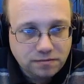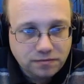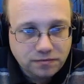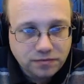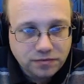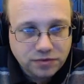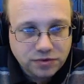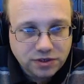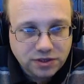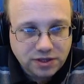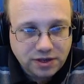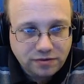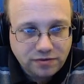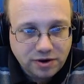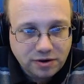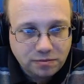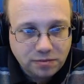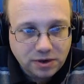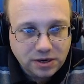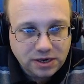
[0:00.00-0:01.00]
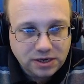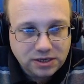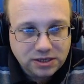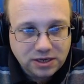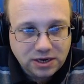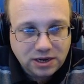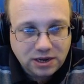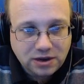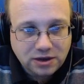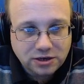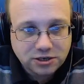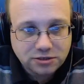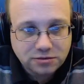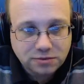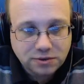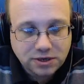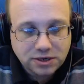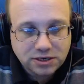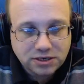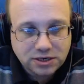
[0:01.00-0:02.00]
So that red one is the last
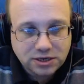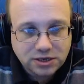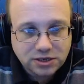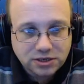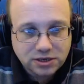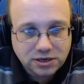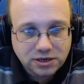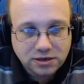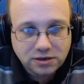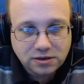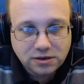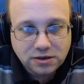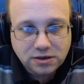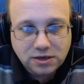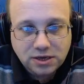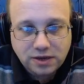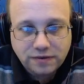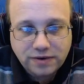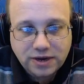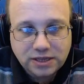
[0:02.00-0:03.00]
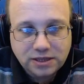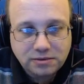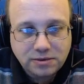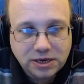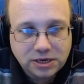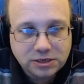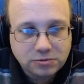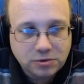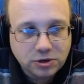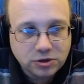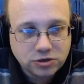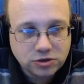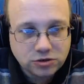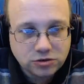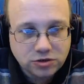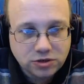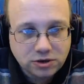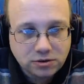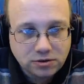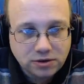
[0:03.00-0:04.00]
one, essentially. If I had the Xbox
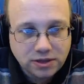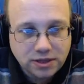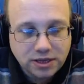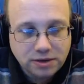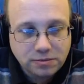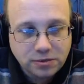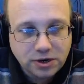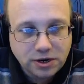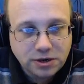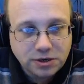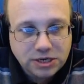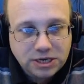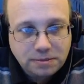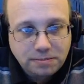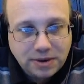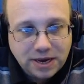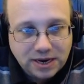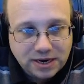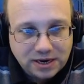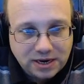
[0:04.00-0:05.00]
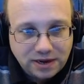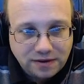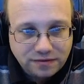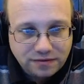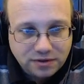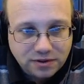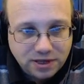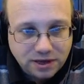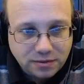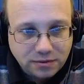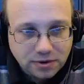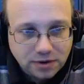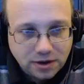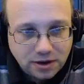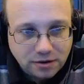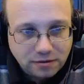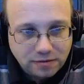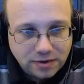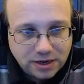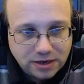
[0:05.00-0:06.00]
controller, then when I D-pad left, that would go
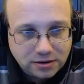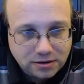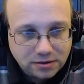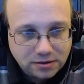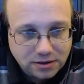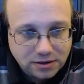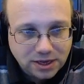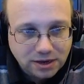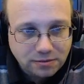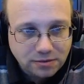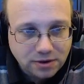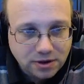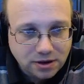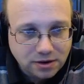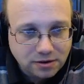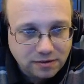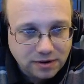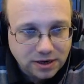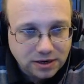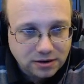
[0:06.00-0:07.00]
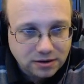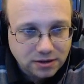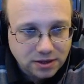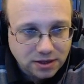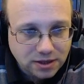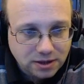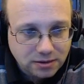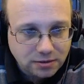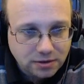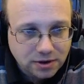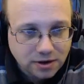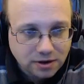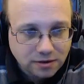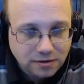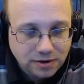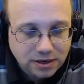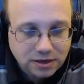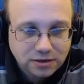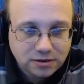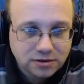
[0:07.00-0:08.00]
red, that would go red, then that would go
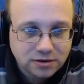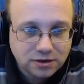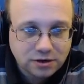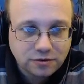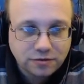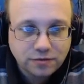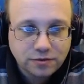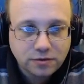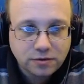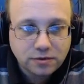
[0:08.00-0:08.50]
red, and so forth.